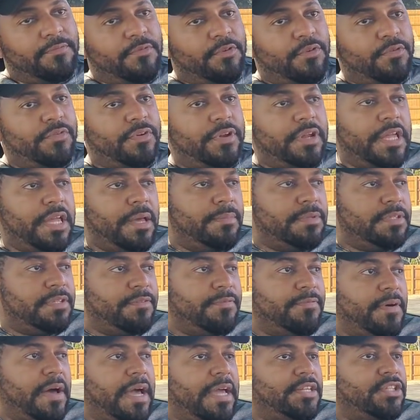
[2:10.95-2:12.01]
For him to
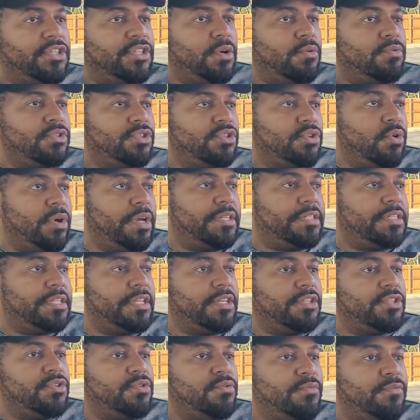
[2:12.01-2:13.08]
fight Joe Joyce in
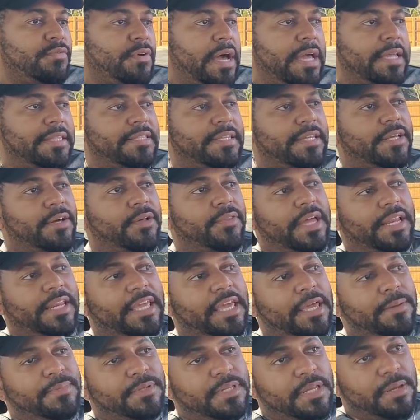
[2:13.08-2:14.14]
a two-fight deal that
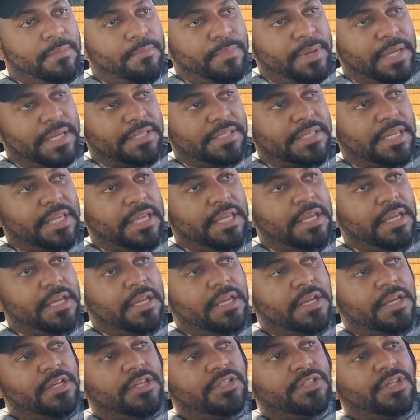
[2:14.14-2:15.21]
keeps him busy,
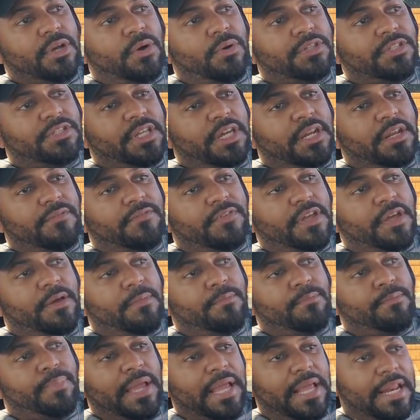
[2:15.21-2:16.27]
so instead of
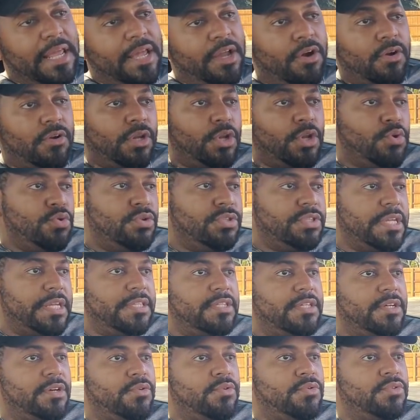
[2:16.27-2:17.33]
him beating or losing
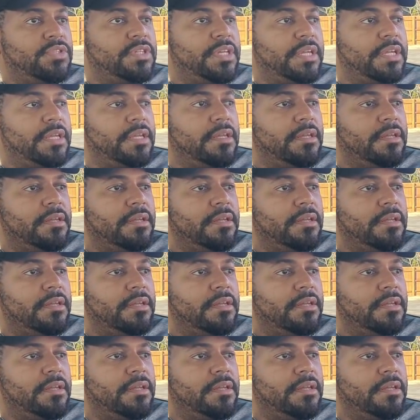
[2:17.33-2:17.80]
to Usyk,